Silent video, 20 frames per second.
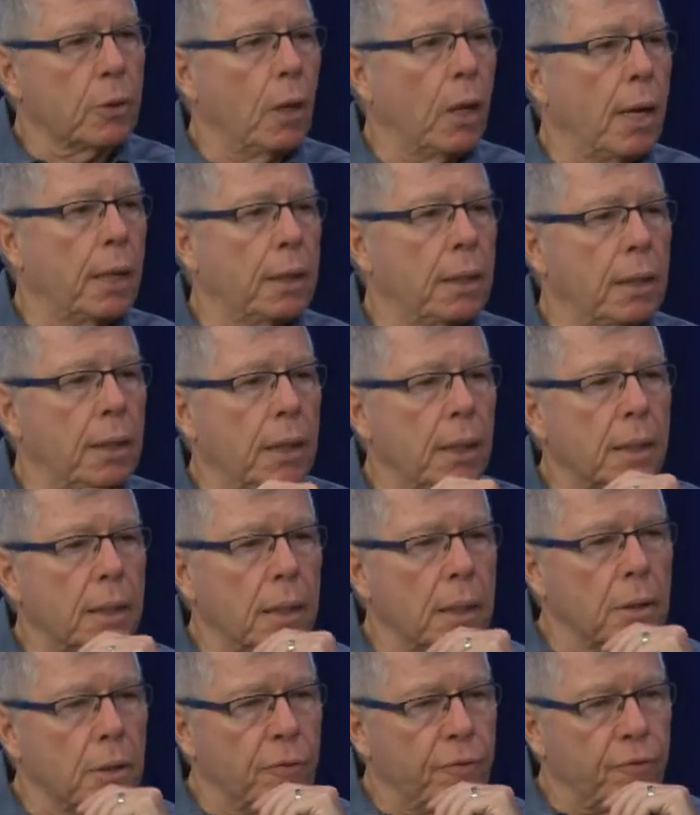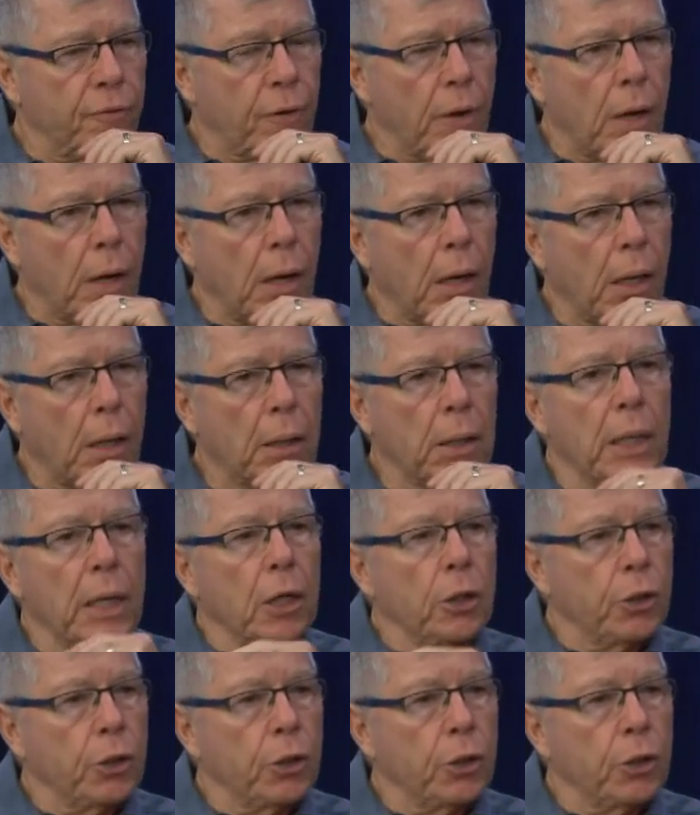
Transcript: slaughtered it in mm -hmm. the mm-hmm. fall,